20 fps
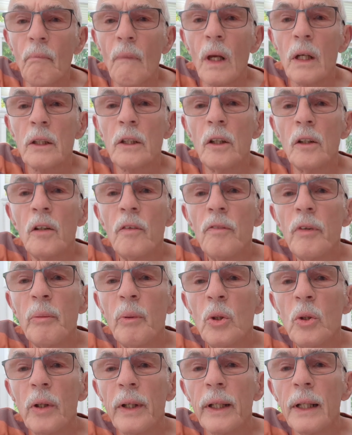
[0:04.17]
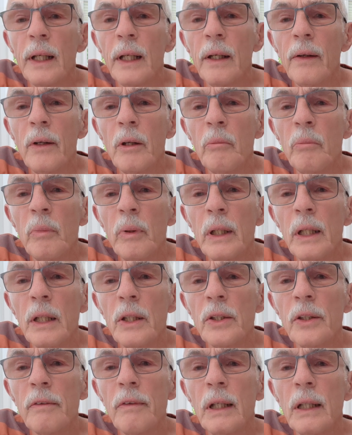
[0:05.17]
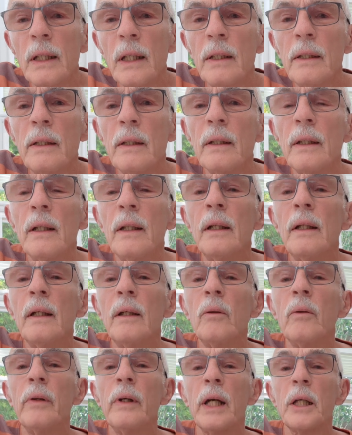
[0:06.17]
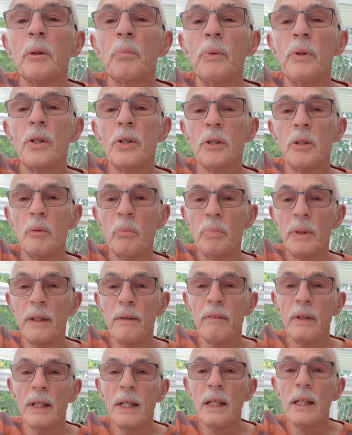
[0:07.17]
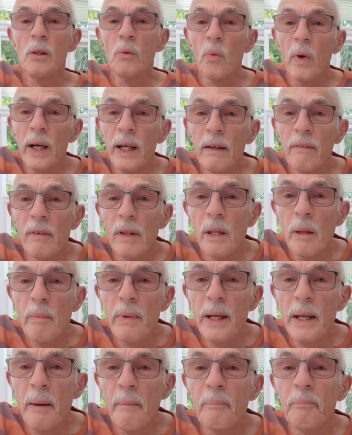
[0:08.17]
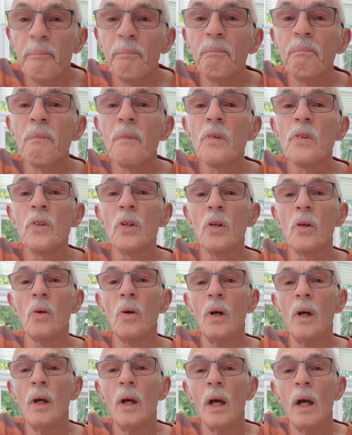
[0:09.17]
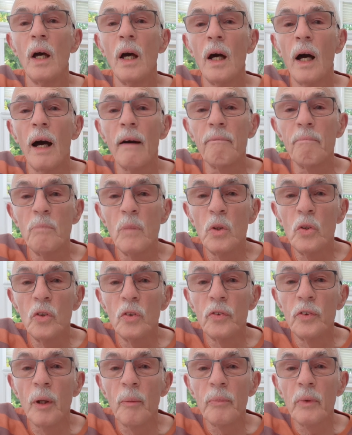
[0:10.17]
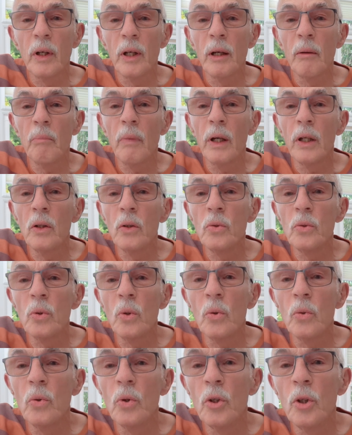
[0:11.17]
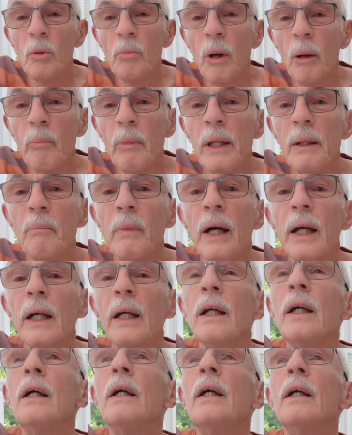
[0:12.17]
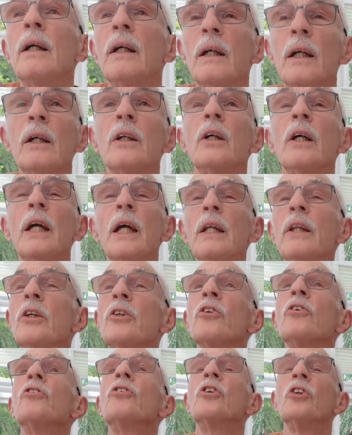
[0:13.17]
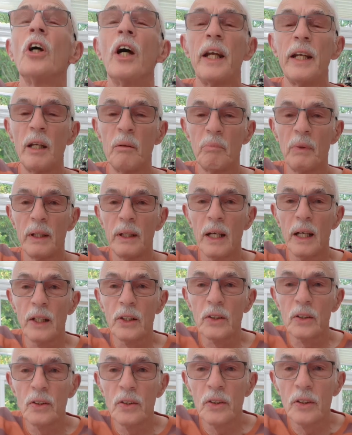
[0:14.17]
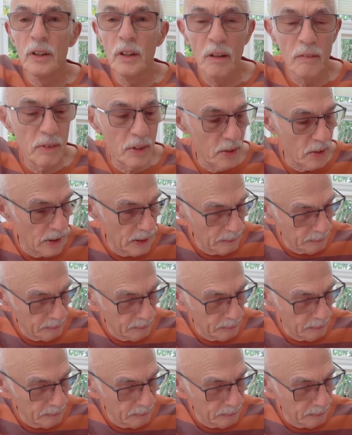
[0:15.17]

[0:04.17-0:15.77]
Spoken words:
it's a lovely morning here in the Midlands of England. We're experiencing a bit of a heat wave at the minute, so I've moved. I'm not in my usual room. I'm in the sunshine in my nice conservatory.